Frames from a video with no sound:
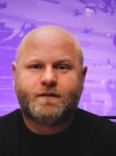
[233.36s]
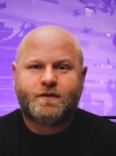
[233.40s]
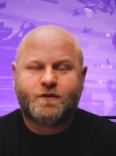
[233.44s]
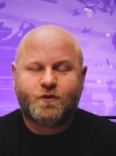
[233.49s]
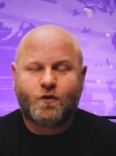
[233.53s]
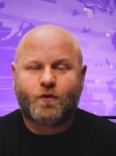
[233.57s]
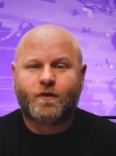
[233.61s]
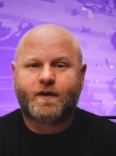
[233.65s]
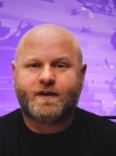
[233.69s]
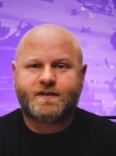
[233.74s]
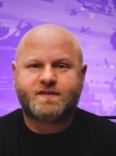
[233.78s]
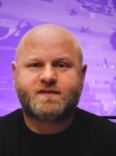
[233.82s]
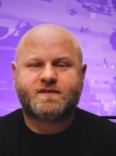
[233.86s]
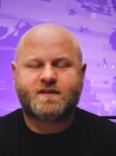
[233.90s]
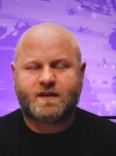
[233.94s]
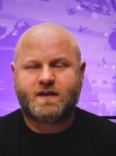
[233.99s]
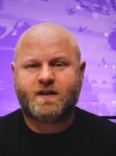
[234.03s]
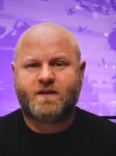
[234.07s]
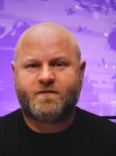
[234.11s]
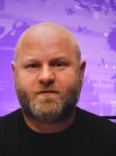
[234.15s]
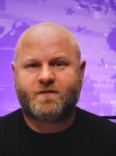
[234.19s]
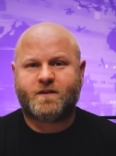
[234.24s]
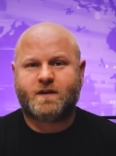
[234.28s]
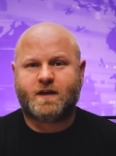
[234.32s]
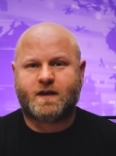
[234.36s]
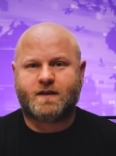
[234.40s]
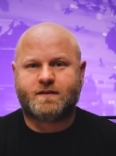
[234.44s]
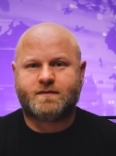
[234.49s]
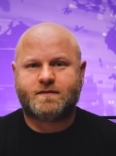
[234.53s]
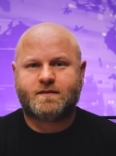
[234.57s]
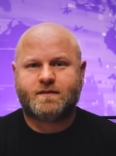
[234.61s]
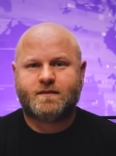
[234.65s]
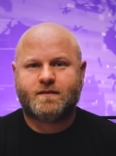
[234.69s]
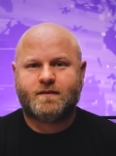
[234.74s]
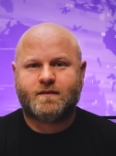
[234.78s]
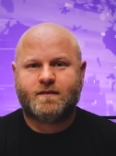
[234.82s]
You're
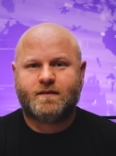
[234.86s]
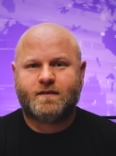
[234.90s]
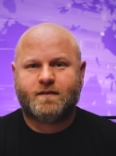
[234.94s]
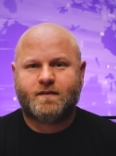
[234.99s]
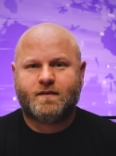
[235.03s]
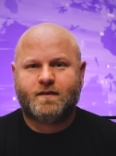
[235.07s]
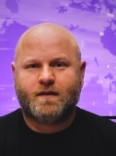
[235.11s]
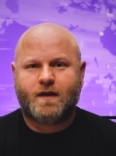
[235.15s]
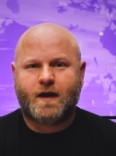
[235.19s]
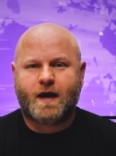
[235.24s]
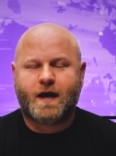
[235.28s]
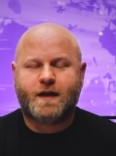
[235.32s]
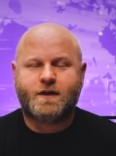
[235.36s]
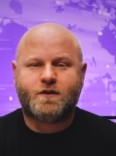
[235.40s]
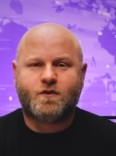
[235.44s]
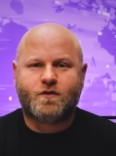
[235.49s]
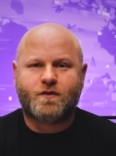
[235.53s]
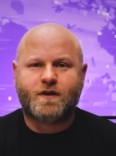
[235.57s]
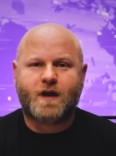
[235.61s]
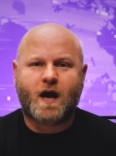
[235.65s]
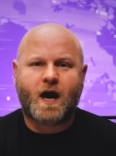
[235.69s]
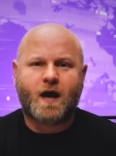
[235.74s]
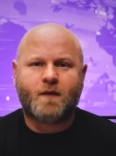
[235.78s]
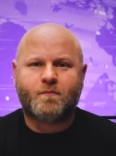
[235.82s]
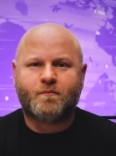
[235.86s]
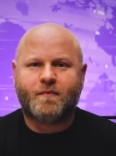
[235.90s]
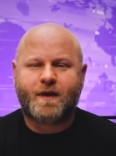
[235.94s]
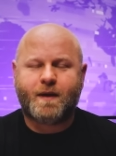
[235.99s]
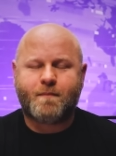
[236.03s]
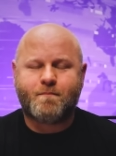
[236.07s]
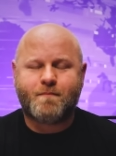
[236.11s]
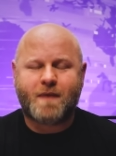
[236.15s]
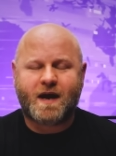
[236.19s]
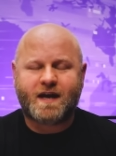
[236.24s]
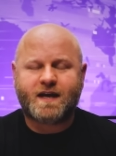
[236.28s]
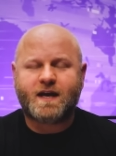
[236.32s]
insignificant, and you're not
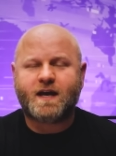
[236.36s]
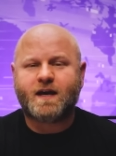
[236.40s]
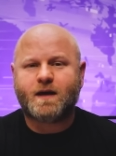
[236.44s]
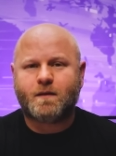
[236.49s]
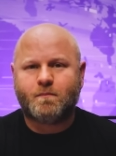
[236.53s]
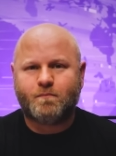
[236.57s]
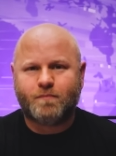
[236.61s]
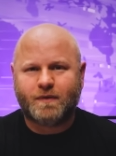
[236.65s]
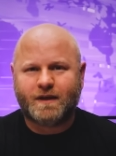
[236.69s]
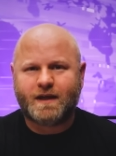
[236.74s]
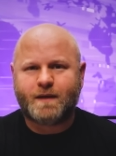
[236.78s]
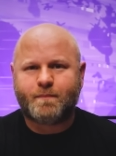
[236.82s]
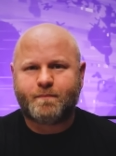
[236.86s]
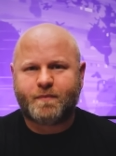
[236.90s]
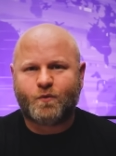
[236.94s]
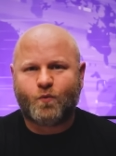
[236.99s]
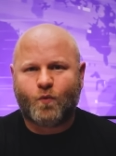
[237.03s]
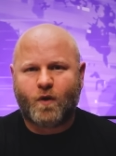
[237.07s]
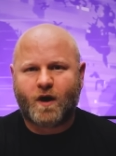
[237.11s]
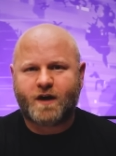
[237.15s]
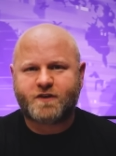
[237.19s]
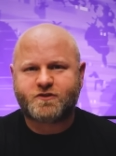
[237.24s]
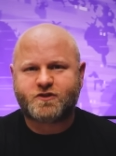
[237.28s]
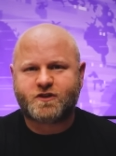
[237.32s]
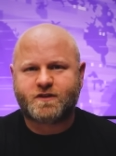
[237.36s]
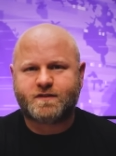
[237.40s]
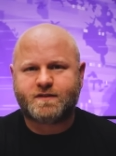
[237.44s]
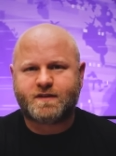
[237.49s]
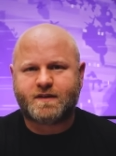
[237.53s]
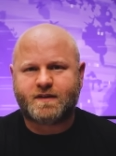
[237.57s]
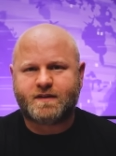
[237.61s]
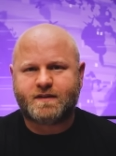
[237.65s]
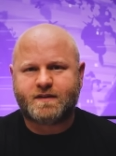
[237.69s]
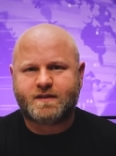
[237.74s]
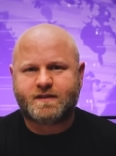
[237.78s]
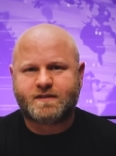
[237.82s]
making a blip in
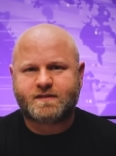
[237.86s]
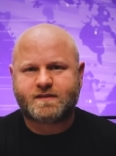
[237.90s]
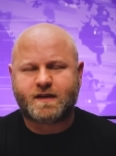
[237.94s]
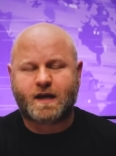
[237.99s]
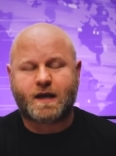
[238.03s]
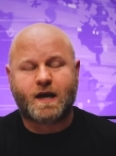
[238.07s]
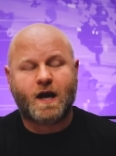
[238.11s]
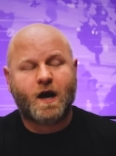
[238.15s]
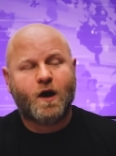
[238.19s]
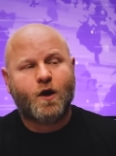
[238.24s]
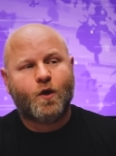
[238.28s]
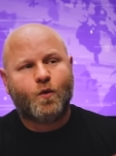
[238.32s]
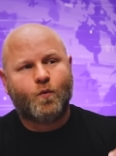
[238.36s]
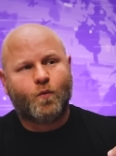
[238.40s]
Washington, D.C.